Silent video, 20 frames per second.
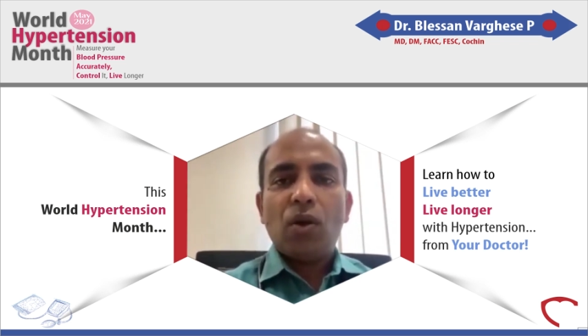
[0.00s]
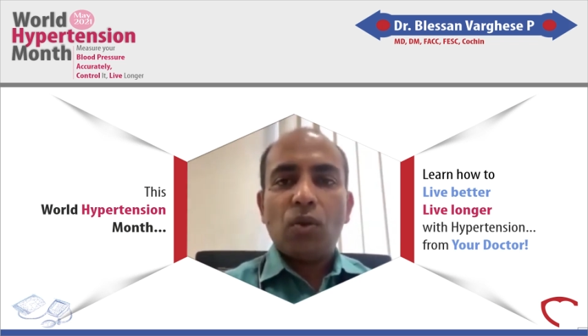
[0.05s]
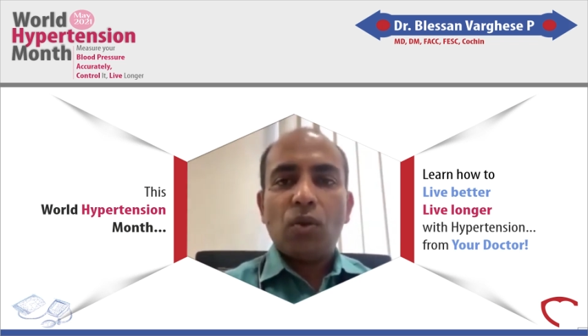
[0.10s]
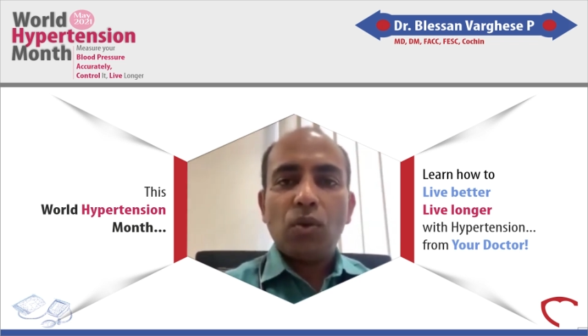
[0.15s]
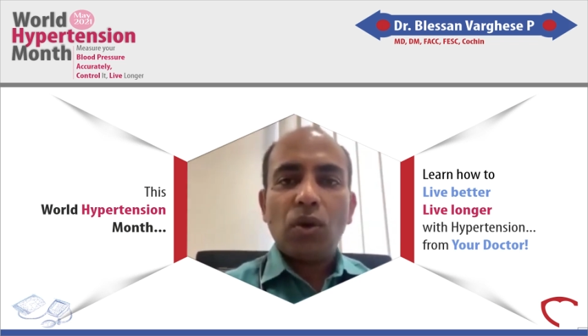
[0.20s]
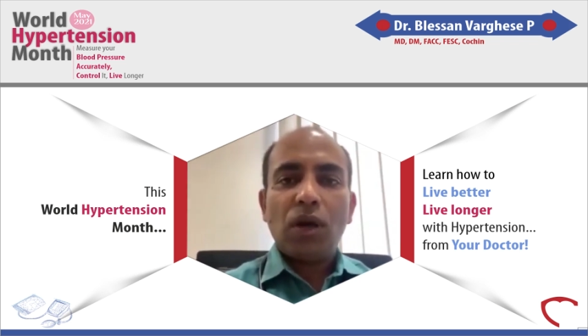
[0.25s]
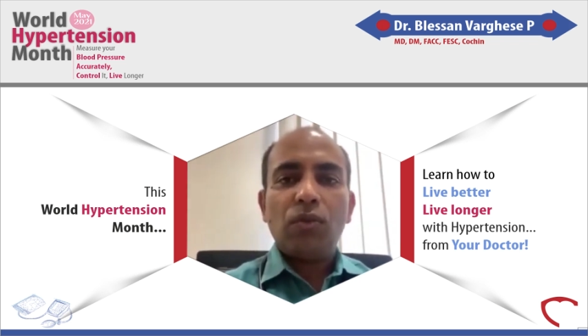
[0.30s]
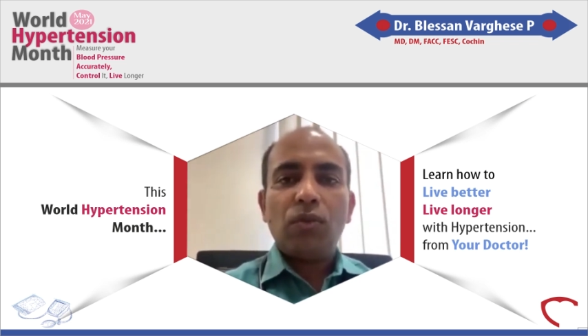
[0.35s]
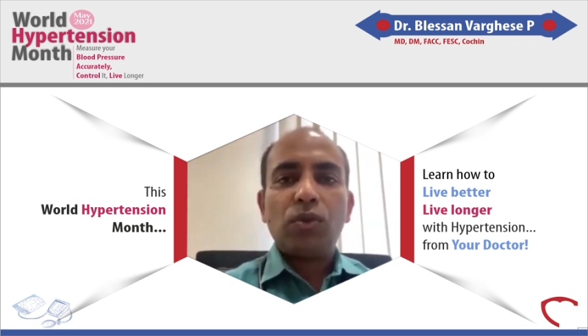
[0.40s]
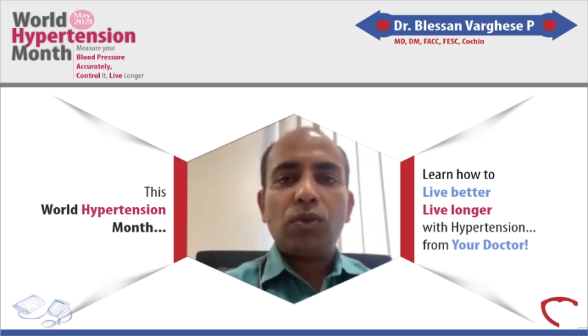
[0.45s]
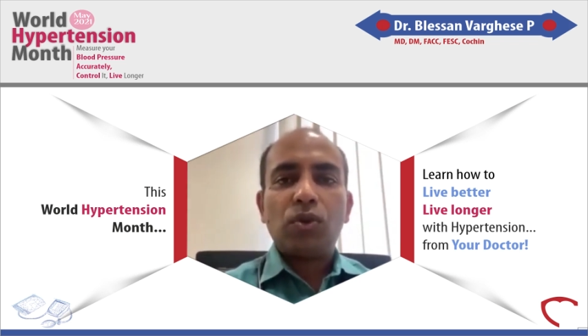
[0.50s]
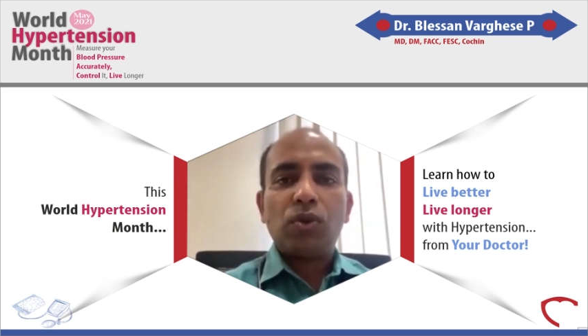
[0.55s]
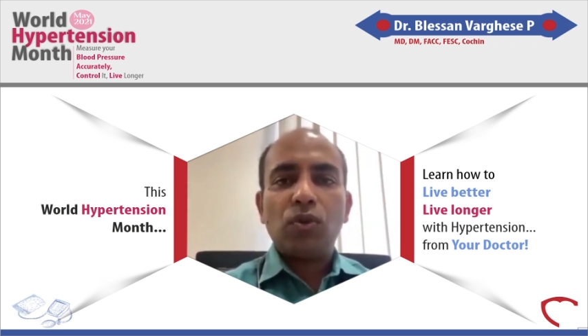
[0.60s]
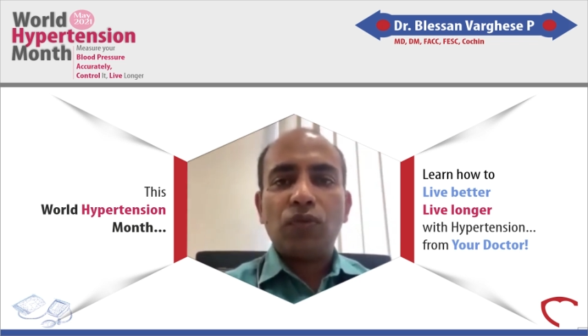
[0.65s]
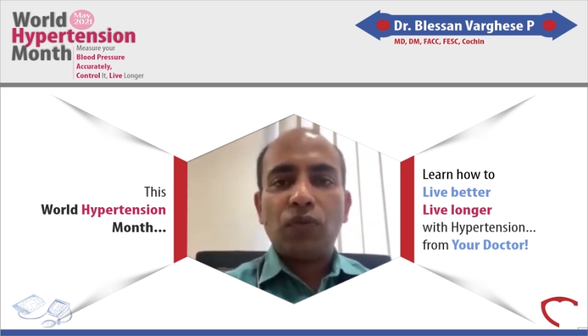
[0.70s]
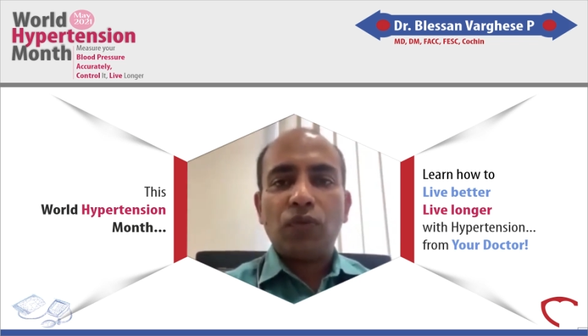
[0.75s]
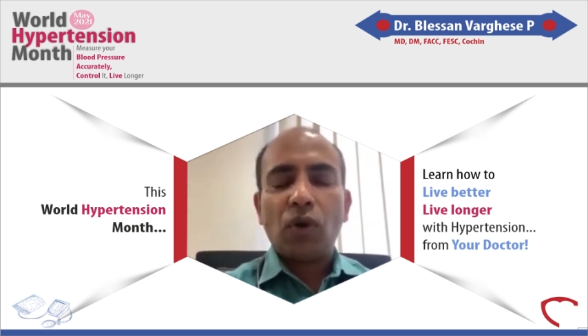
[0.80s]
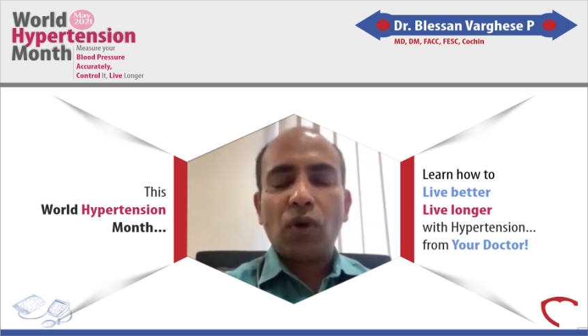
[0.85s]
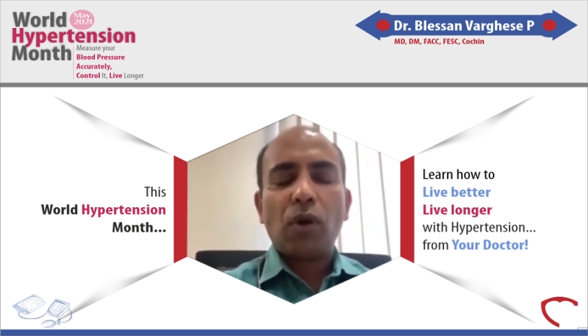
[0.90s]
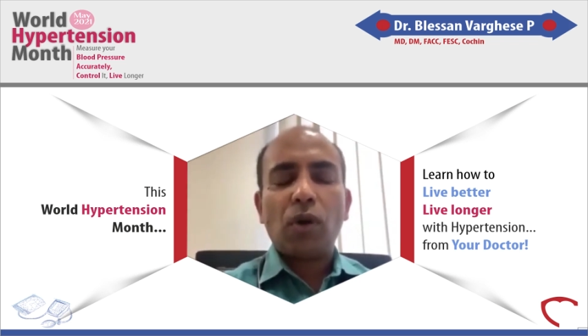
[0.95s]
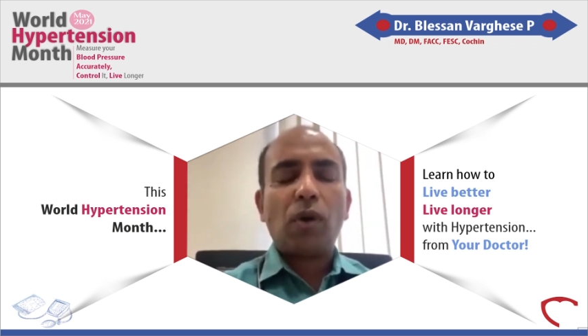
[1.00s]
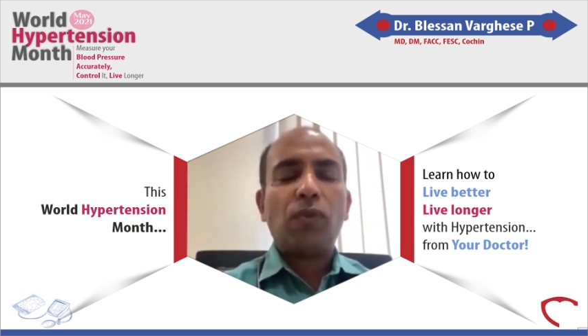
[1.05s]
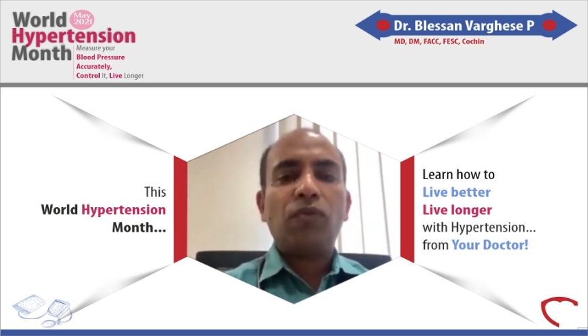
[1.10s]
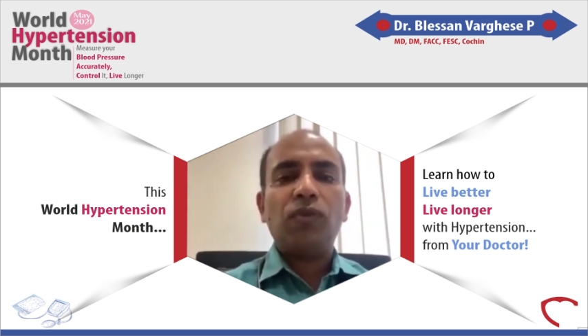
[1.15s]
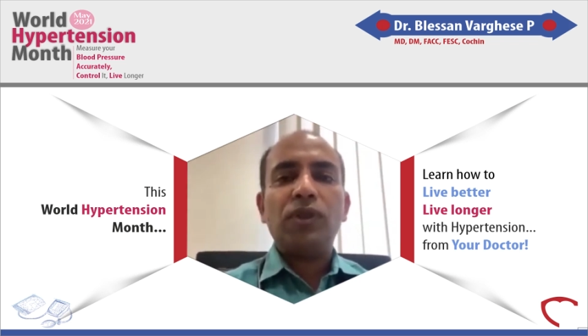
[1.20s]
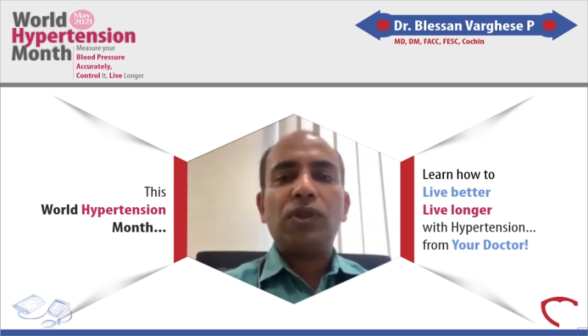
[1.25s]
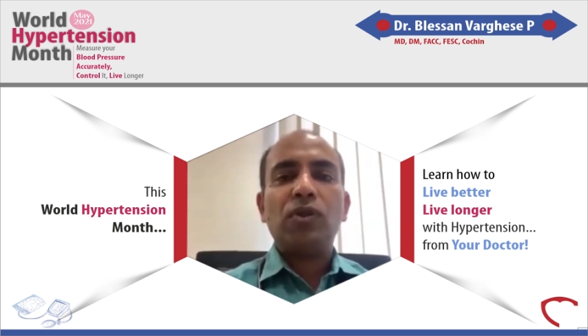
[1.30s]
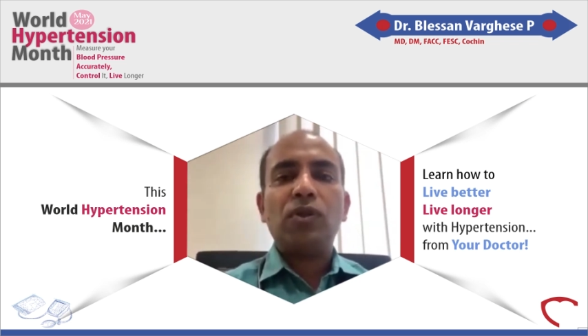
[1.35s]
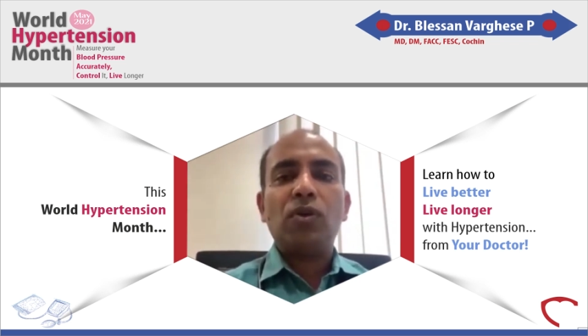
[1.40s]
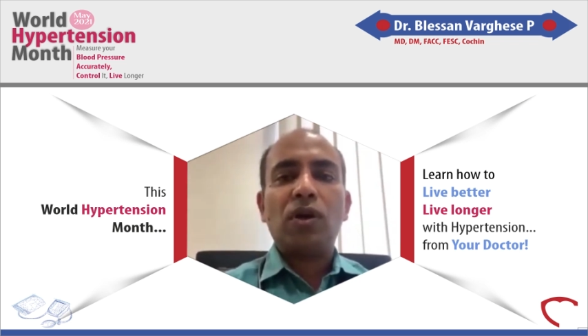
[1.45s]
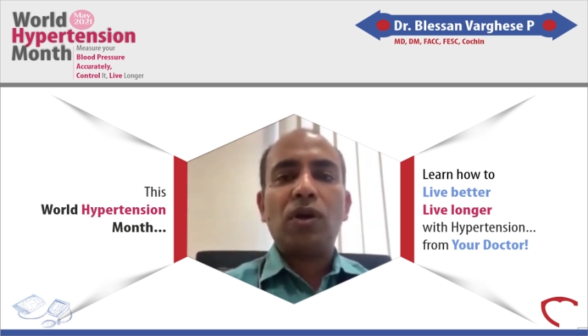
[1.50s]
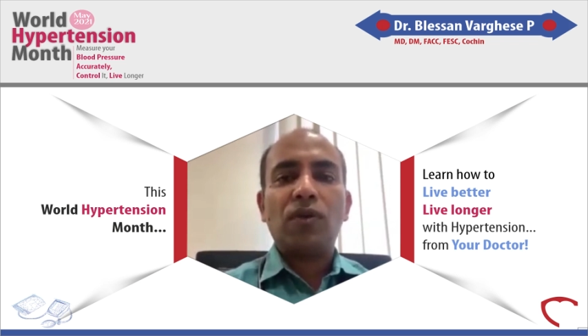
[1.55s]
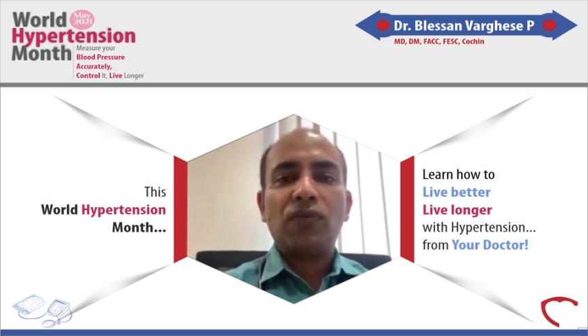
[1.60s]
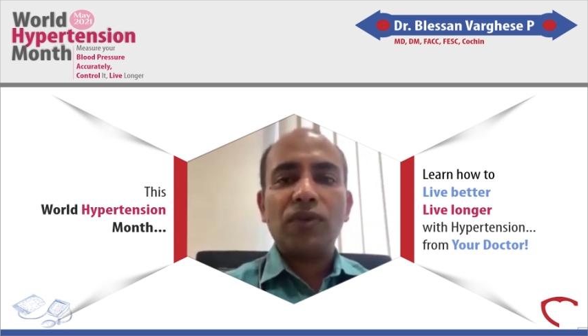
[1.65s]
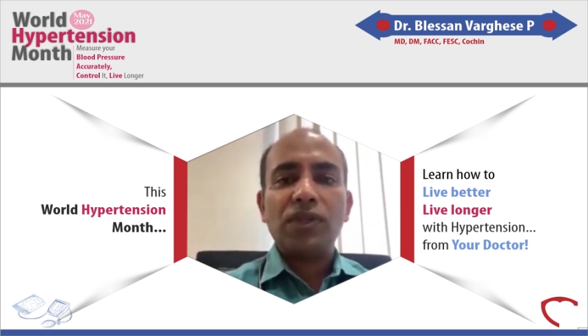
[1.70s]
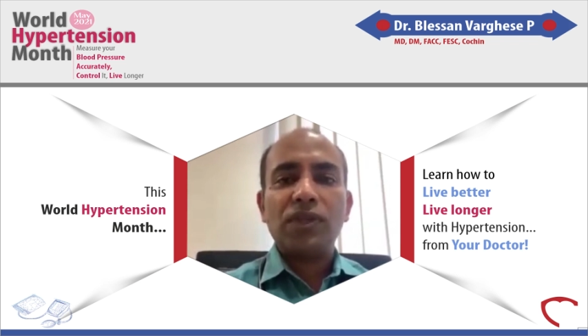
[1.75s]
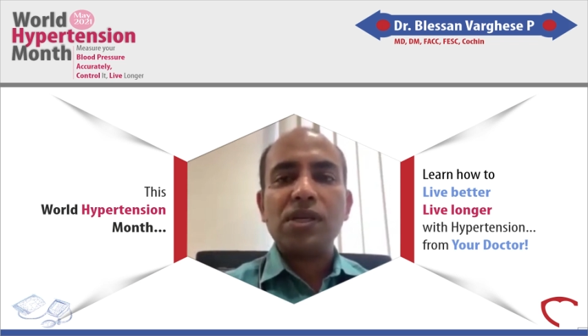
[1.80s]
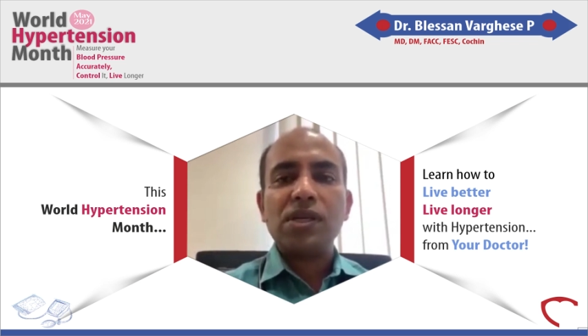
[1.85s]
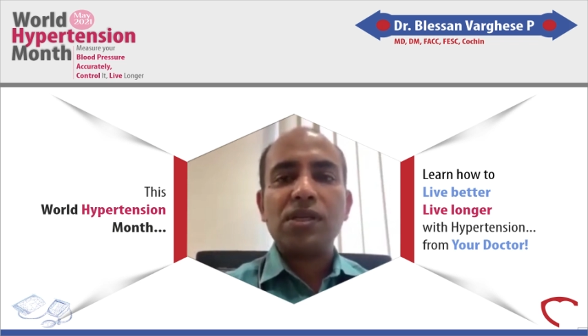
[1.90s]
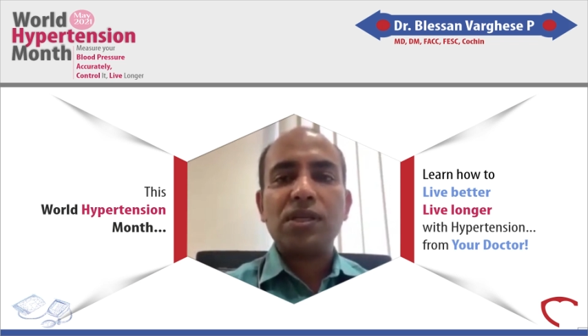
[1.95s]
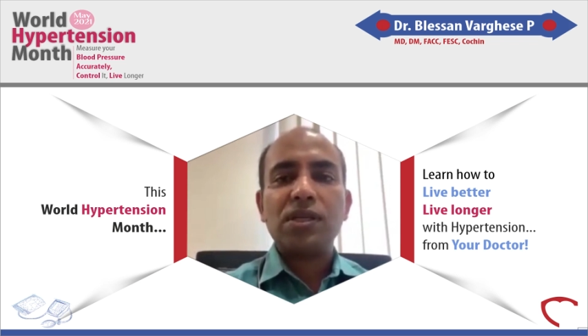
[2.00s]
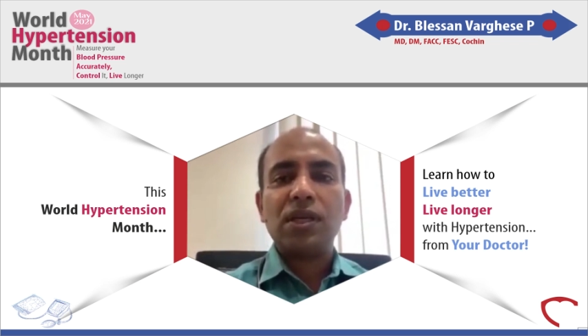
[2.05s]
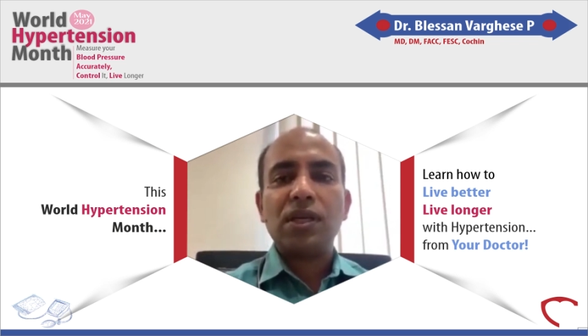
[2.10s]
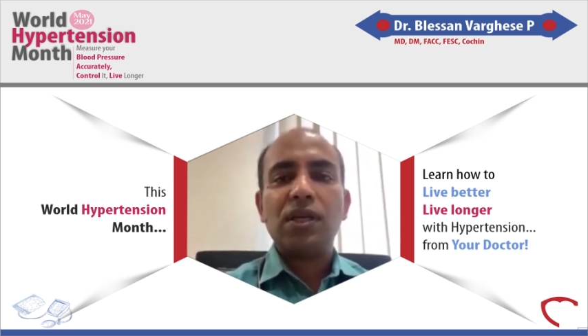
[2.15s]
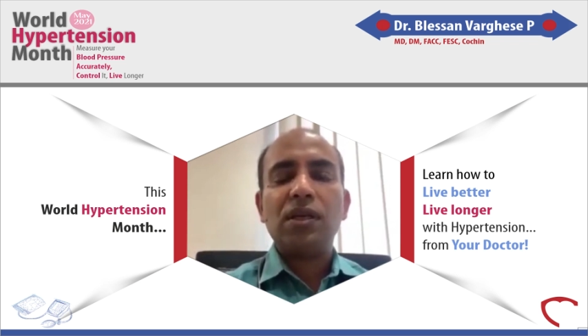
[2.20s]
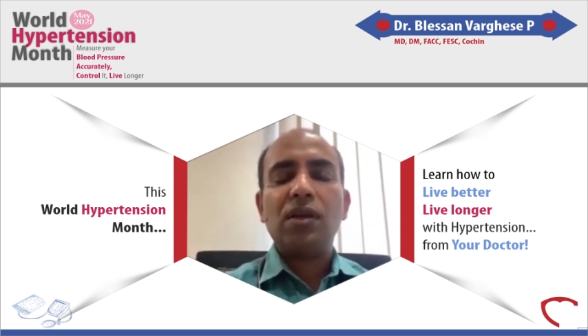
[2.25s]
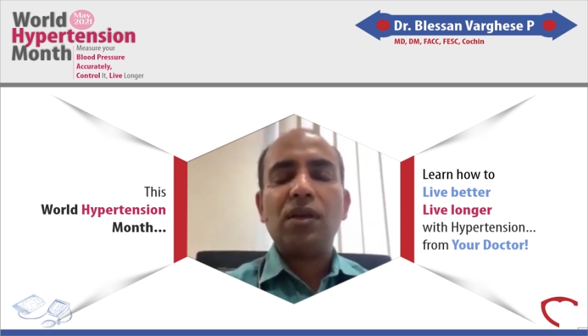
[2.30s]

You have to follow up with your physician